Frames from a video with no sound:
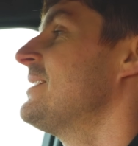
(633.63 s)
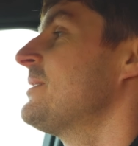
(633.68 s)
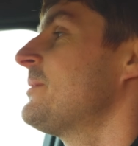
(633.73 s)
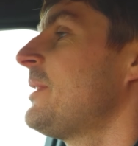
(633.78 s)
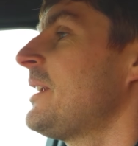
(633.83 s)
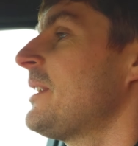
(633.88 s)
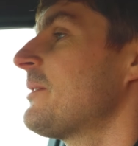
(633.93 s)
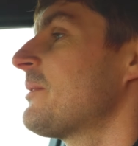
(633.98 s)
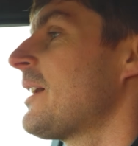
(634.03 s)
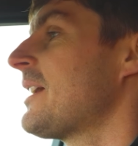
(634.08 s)

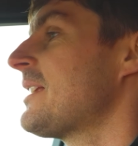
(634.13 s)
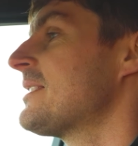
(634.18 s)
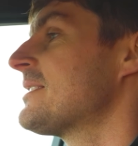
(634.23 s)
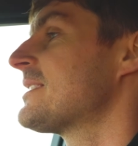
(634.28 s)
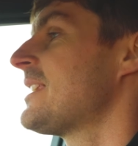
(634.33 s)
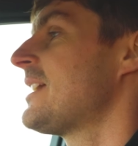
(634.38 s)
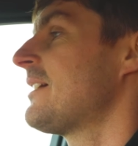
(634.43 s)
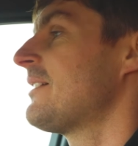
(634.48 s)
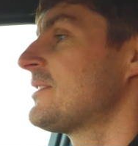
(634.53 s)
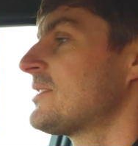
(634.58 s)
When it
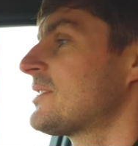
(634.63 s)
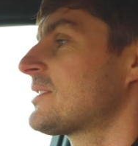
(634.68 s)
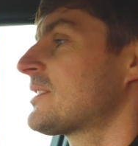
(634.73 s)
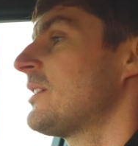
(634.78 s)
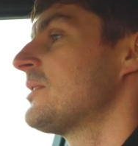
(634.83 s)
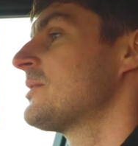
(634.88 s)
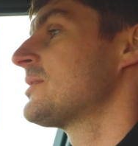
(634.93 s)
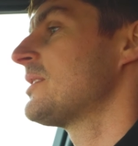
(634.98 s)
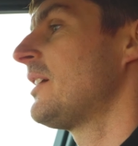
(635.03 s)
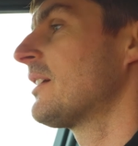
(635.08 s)
rains there, it just
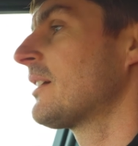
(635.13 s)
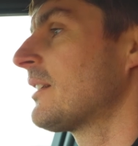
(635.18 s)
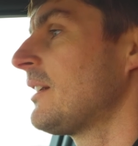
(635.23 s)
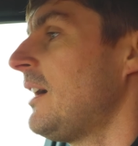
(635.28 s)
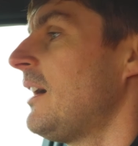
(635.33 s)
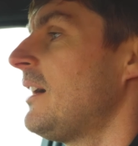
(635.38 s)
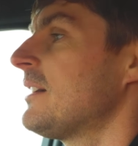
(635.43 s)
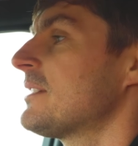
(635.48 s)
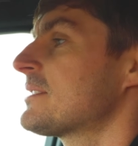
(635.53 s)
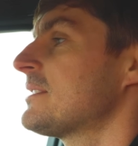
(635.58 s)
goes like
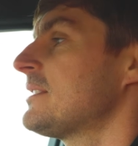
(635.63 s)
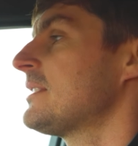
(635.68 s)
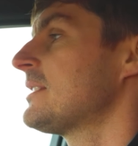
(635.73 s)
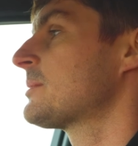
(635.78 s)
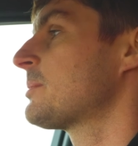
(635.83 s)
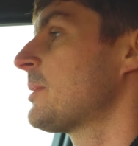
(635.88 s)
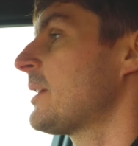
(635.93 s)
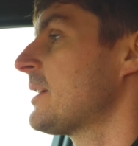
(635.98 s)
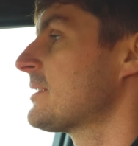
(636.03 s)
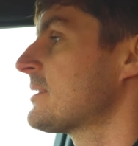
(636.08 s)
glass, and
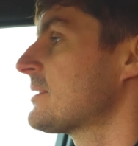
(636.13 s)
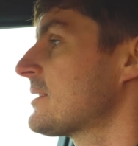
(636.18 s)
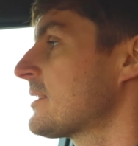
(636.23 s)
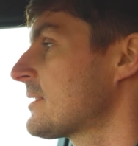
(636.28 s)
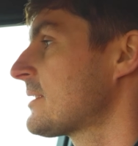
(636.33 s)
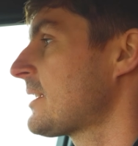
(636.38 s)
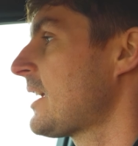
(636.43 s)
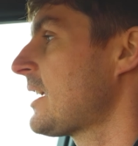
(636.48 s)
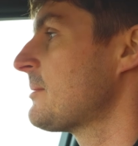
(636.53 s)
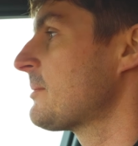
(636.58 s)
this place is the
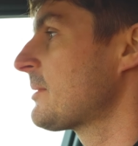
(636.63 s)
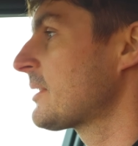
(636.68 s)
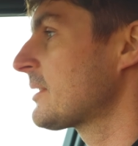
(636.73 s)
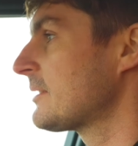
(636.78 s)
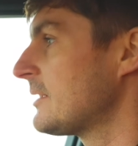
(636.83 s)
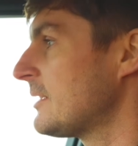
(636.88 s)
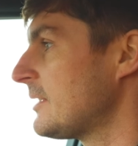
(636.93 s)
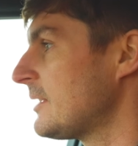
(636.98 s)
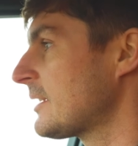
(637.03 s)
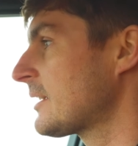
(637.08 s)
same,
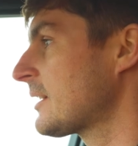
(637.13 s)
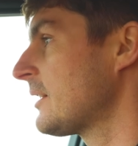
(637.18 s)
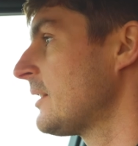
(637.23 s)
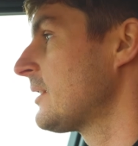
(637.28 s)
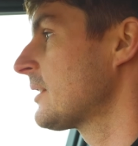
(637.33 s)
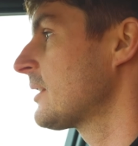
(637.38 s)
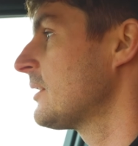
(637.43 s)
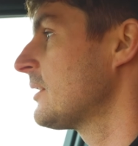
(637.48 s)
and it kind of